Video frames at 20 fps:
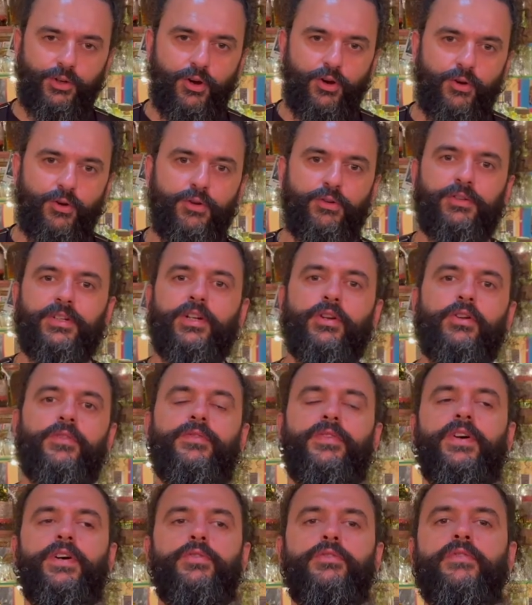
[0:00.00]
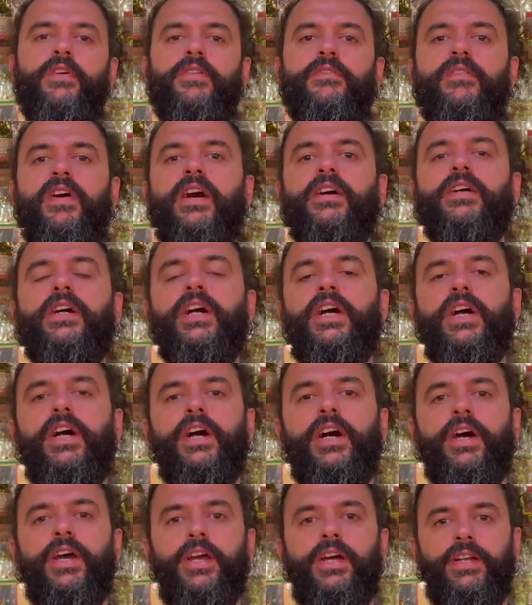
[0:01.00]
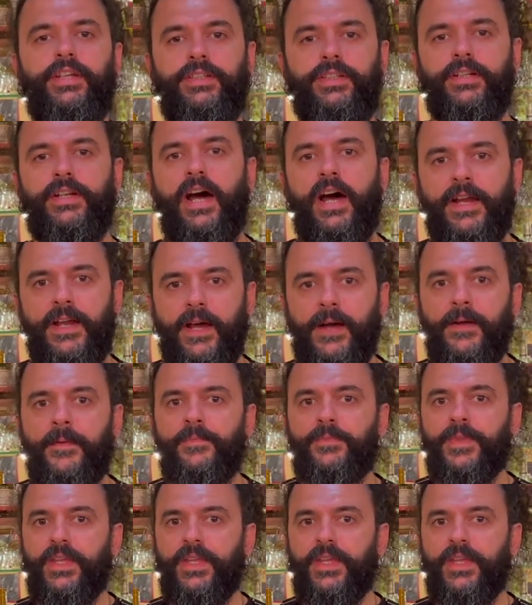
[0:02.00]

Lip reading: co-owner of Nouvelle Vague here in Tirana.